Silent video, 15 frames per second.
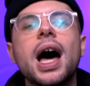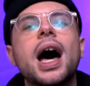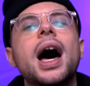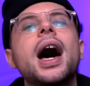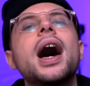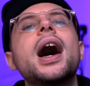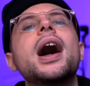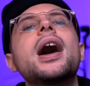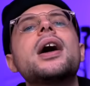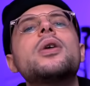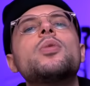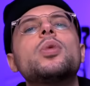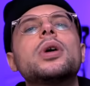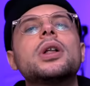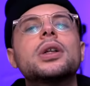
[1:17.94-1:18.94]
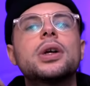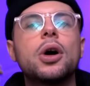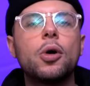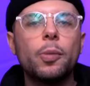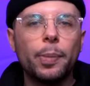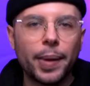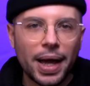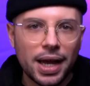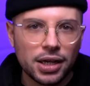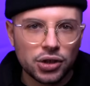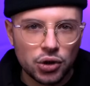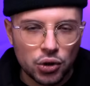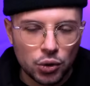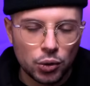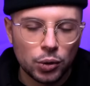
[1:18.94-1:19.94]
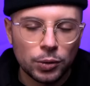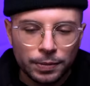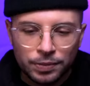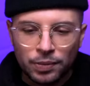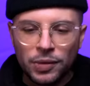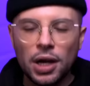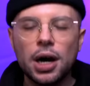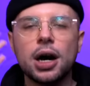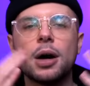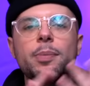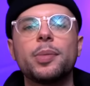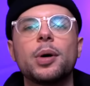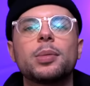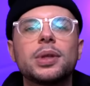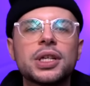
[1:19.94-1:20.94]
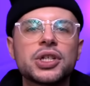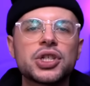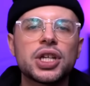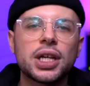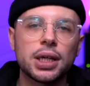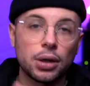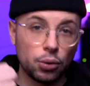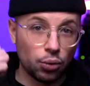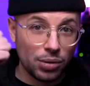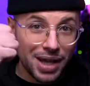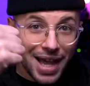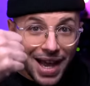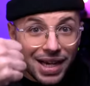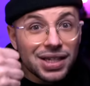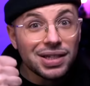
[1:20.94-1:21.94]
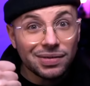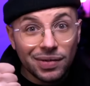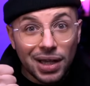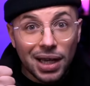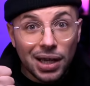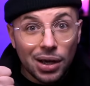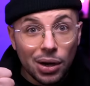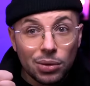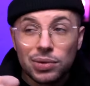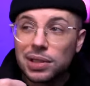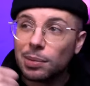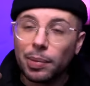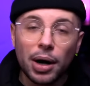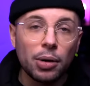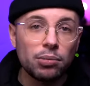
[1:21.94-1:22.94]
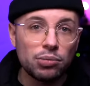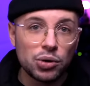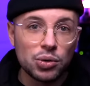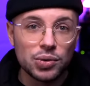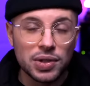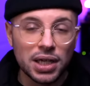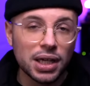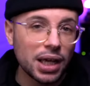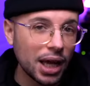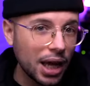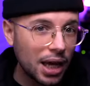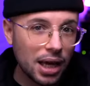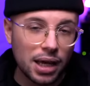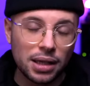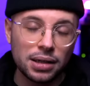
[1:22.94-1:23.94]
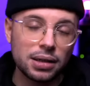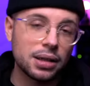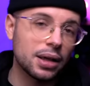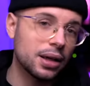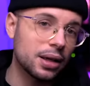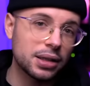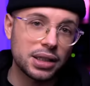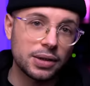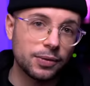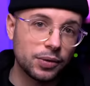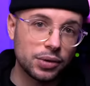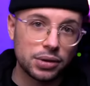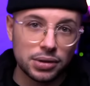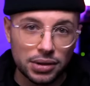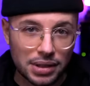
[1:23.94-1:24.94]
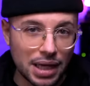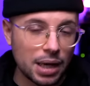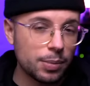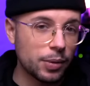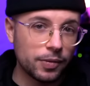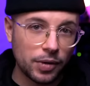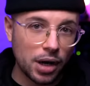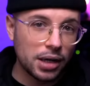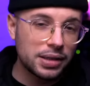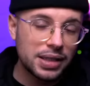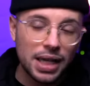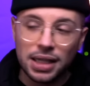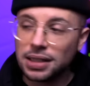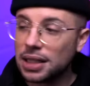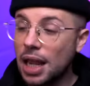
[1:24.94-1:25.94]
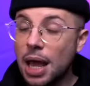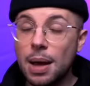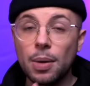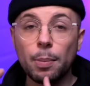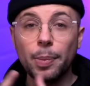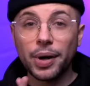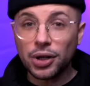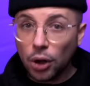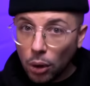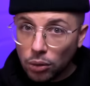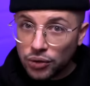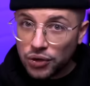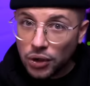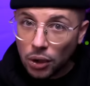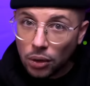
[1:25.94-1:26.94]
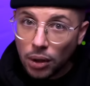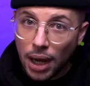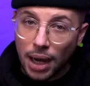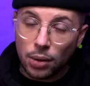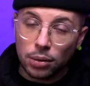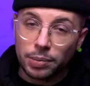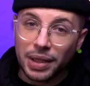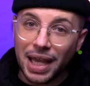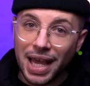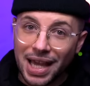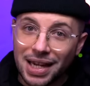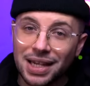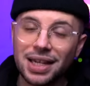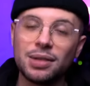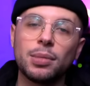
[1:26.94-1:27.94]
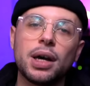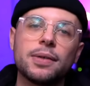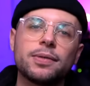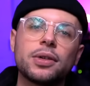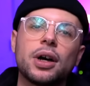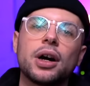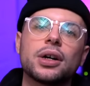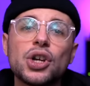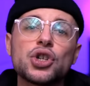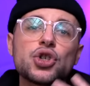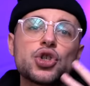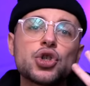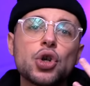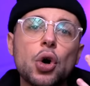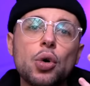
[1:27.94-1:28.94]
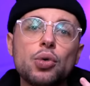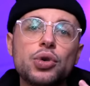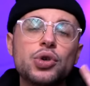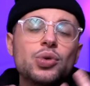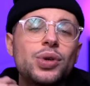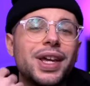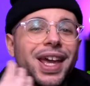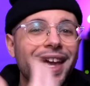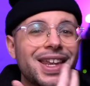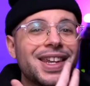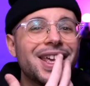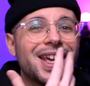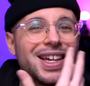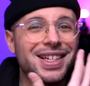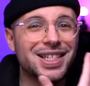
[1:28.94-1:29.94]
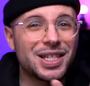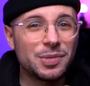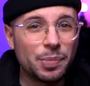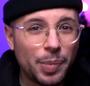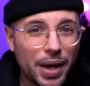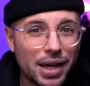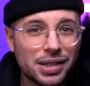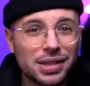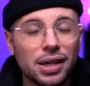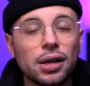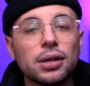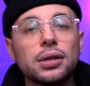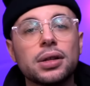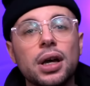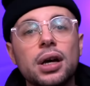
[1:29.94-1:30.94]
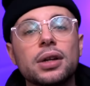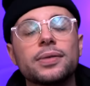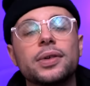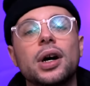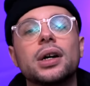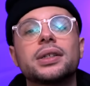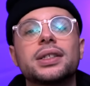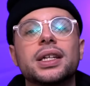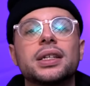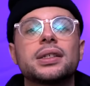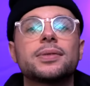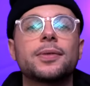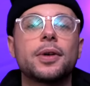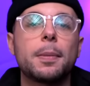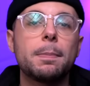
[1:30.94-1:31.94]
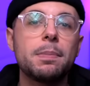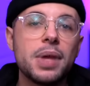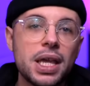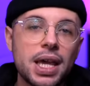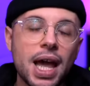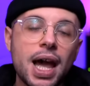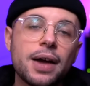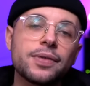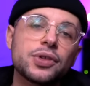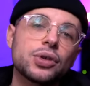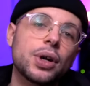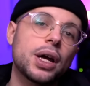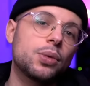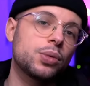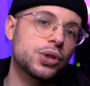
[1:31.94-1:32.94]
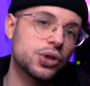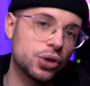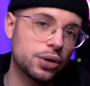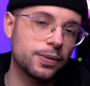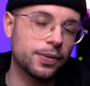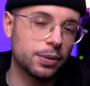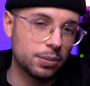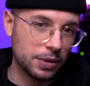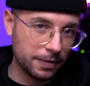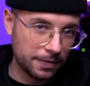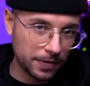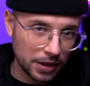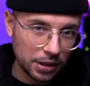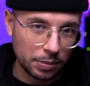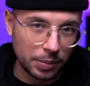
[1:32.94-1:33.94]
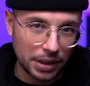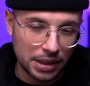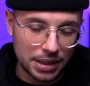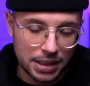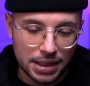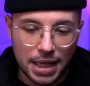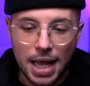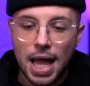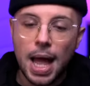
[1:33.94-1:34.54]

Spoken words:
I will go back to publishing reaction videos about music and different type of content, but also I will be editing my vlog. So you can expect a lot of content from me after I return from the Philippines.